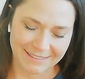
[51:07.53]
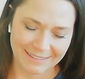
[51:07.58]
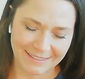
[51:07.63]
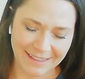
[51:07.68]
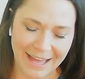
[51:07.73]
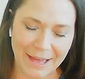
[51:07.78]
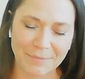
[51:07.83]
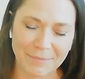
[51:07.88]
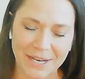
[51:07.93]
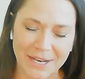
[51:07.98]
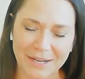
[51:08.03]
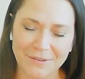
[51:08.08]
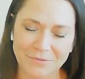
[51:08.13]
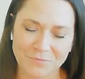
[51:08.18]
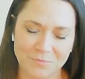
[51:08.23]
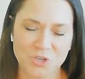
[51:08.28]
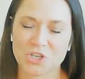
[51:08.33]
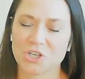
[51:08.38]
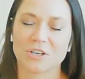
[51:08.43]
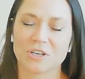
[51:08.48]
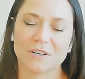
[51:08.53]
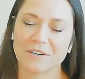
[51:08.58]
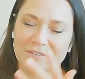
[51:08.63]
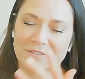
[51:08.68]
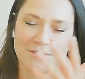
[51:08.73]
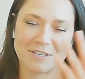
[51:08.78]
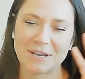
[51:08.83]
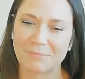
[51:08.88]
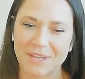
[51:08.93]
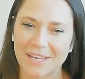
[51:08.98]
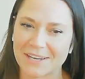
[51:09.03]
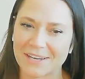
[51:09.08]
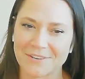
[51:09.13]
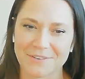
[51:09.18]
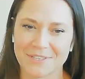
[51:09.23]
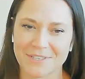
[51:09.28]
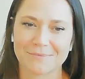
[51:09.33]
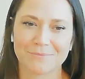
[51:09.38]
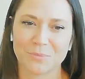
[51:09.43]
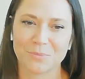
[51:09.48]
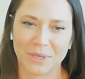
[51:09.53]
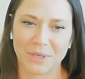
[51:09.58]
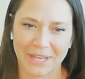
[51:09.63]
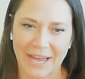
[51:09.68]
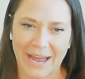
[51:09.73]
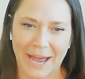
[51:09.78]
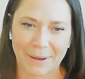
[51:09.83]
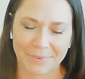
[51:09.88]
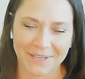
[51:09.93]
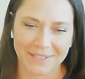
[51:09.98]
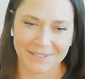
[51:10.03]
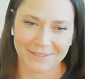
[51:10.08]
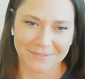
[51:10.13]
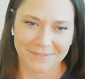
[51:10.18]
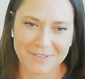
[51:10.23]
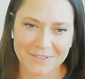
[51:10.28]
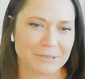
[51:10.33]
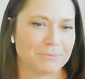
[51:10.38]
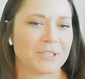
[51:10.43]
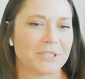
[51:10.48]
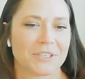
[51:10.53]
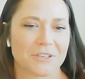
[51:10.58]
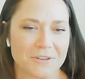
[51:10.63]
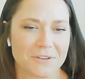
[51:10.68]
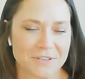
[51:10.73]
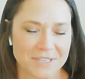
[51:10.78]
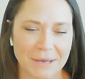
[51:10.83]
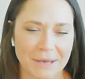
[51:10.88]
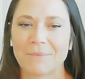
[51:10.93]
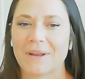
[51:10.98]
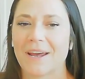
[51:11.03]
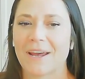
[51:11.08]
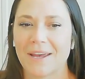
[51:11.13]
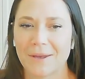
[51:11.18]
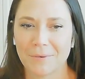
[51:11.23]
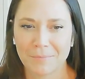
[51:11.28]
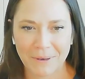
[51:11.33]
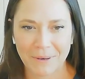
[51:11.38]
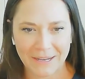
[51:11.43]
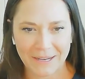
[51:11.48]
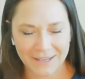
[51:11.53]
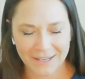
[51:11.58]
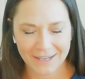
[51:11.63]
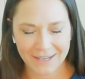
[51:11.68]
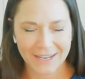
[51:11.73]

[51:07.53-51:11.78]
I mean, I'm sure something else will happen similar someday, but